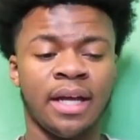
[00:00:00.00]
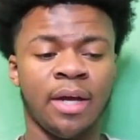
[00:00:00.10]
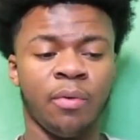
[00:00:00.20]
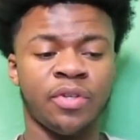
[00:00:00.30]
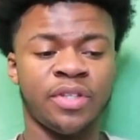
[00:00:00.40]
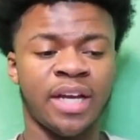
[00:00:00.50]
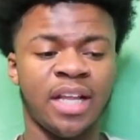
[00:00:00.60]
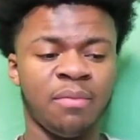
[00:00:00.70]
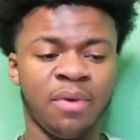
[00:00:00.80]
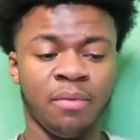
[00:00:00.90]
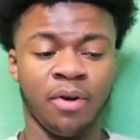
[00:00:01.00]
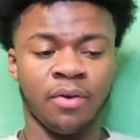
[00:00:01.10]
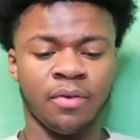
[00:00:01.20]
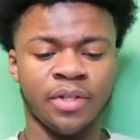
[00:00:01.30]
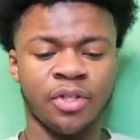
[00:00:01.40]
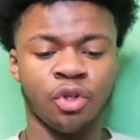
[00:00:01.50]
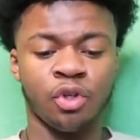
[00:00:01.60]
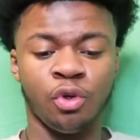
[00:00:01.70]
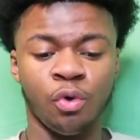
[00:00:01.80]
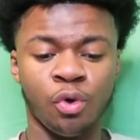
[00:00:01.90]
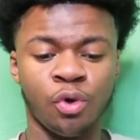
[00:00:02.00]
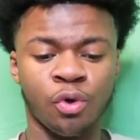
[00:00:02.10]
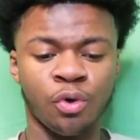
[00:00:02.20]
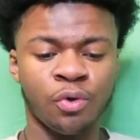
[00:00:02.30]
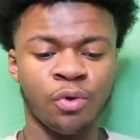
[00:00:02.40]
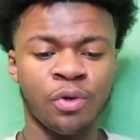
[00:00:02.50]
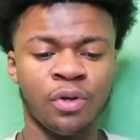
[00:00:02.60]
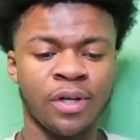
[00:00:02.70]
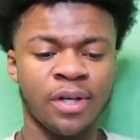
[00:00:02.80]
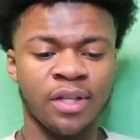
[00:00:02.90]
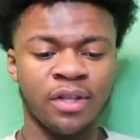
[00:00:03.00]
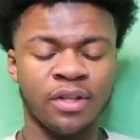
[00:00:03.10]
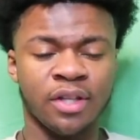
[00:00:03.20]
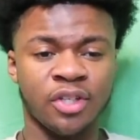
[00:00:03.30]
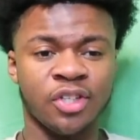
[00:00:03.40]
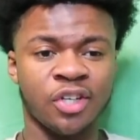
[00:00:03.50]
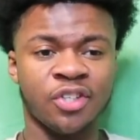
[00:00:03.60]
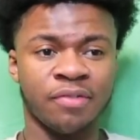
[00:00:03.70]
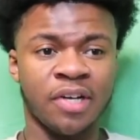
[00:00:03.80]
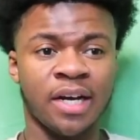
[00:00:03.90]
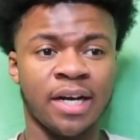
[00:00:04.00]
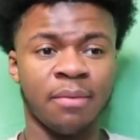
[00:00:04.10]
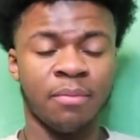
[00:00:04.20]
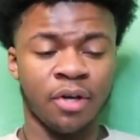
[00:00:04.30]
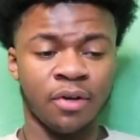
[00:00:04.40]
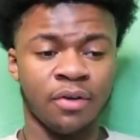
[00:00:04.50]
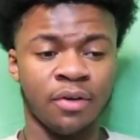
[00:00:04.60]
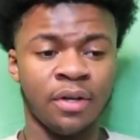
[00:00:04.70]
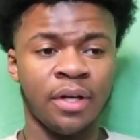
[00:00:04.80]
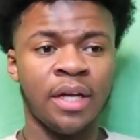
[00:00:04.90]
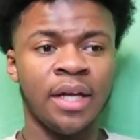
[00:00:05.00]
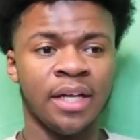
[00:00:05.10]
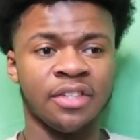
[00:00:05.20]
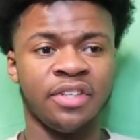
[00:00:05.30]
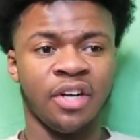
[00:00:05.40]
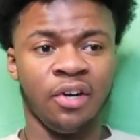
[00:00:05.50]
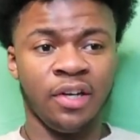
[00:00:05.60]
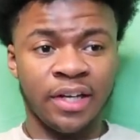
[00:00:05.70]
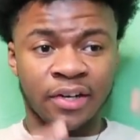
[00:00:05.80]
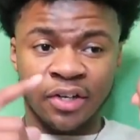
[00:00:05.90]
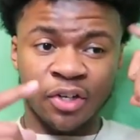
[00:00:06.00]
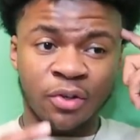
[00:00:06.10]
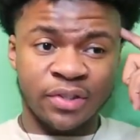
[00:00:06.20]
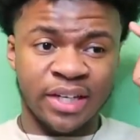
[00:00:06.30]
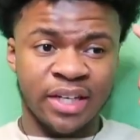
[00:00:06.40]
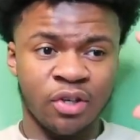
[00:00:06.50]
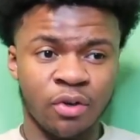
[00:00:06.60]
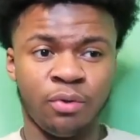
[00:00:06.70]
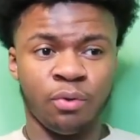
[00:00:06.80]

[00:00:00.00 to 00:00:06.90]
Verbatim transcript: it was telling me, bro, to Google the Church of God, bro. Because the earlier the dude said, don't